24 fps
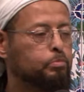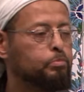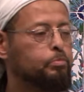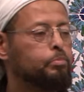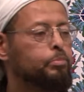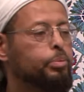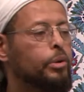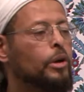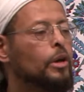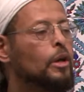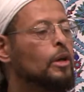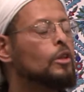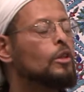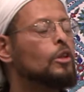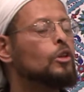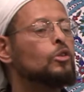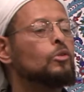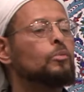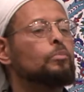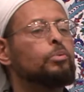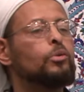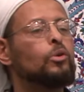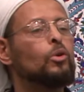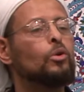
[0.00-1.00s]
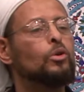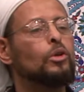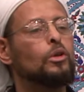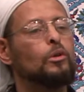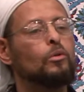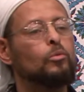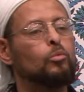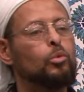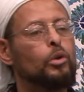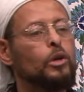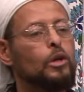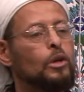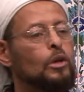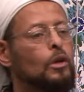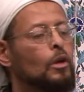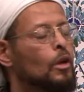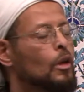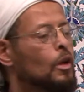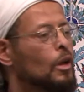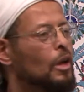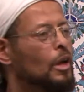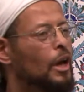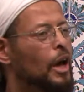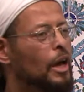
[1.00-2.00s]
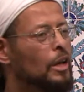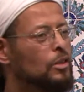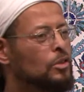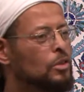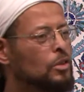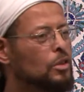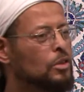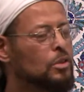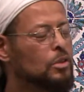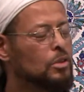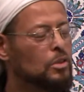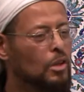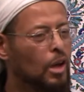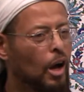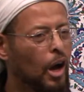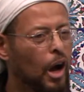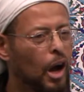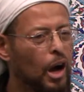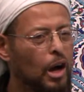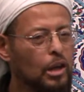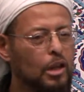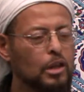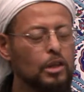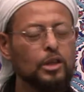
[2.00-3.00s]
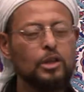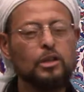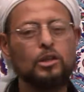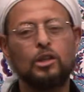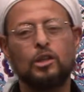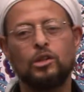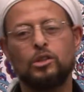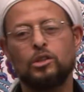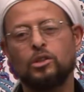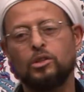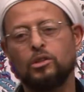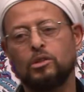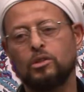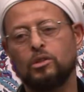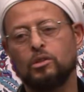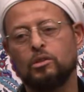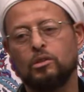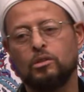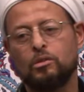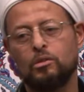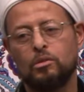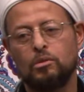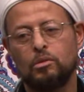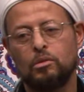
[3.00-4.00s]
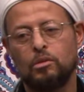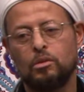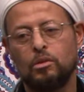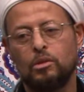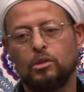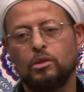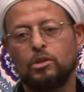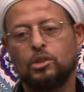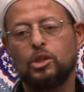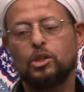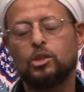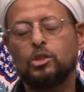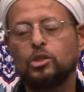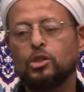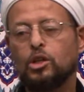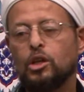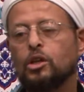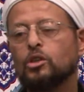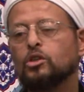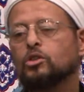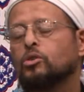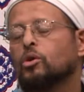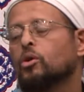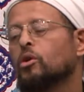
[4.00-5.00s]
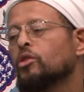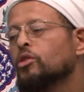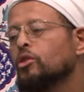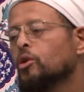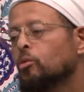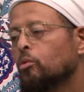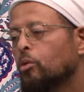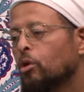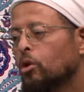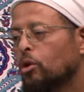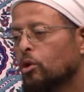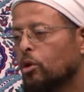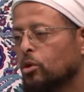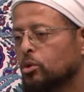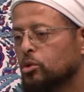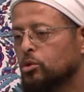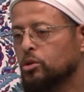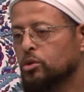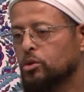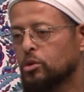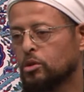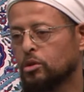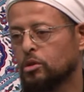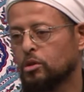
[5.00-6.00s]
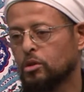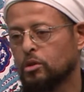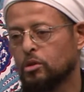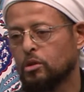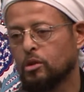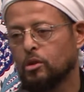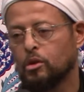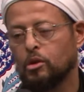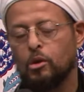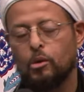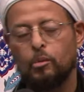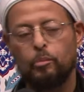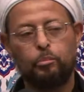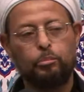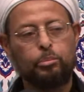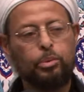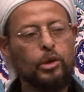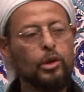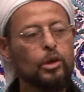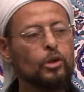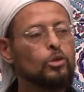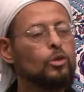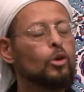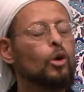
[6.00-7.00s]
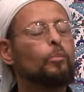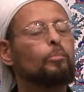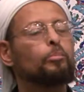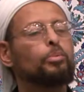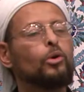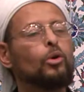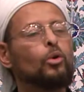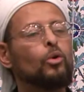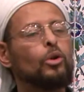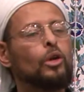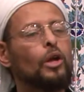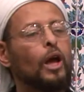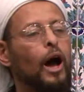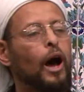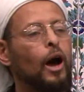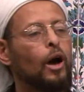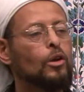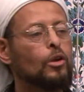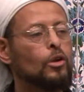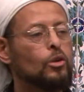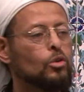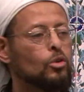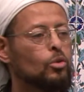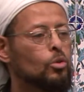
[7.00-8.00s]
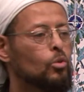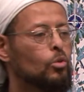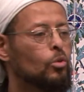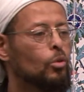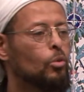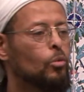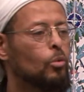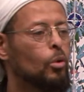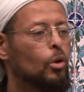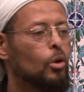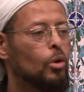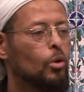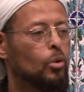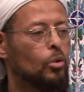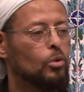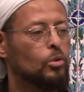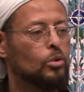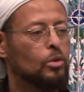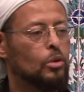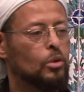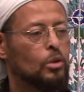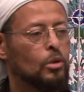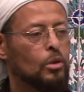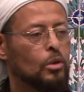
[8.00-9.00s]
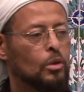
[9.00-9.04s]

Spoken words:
Bring this beauty. We, as this ugliness descends on the world, bring your beauty out into the world.